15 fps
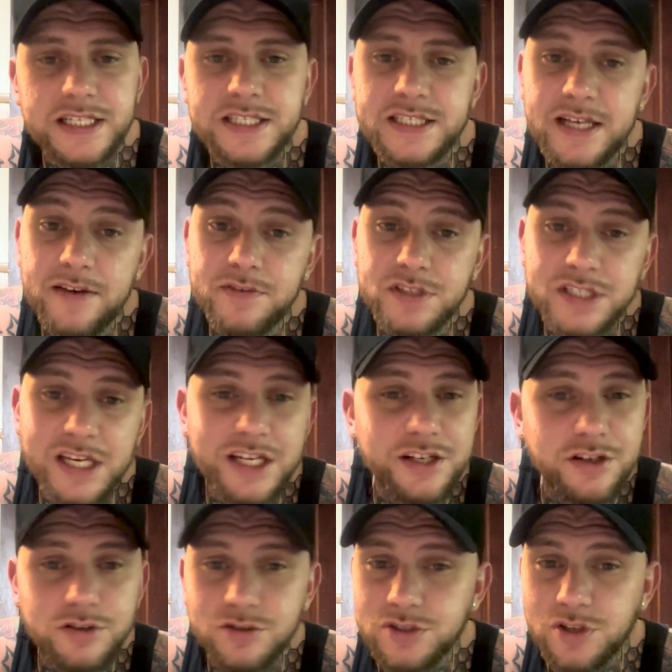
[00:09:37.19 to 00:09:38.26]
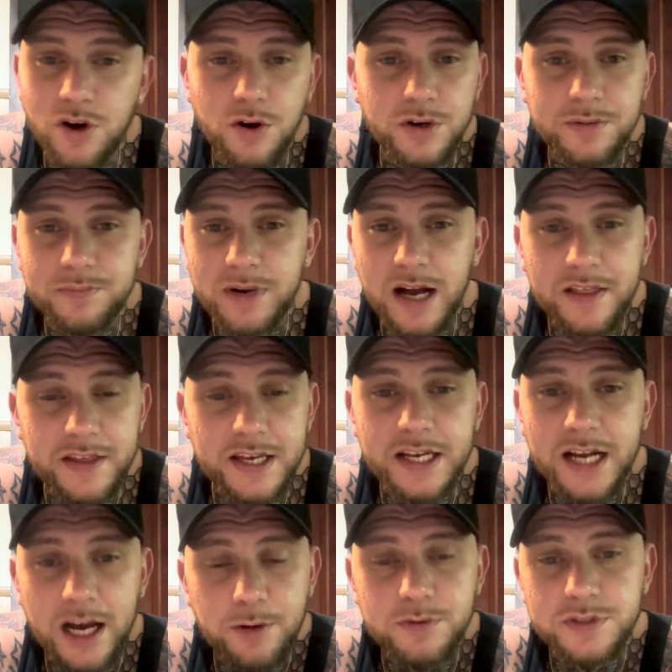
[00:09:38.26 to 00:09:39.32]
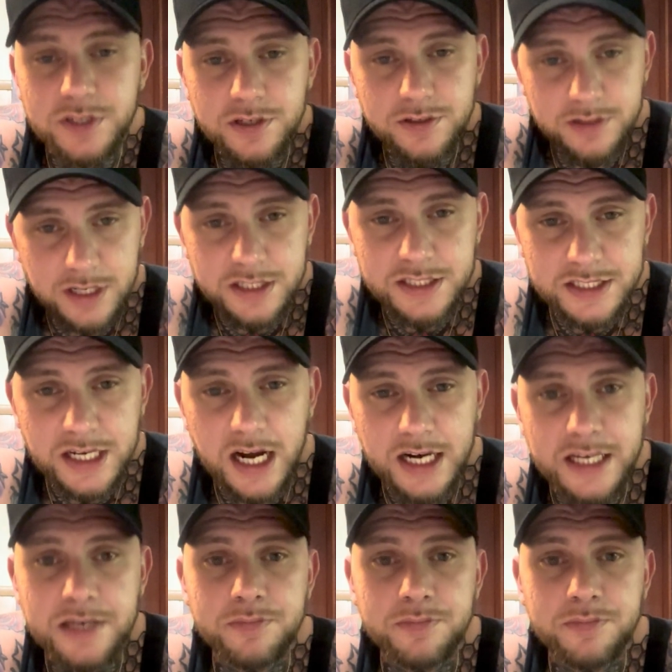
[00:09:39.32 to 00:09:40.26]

17 years old, and by then I was a stocky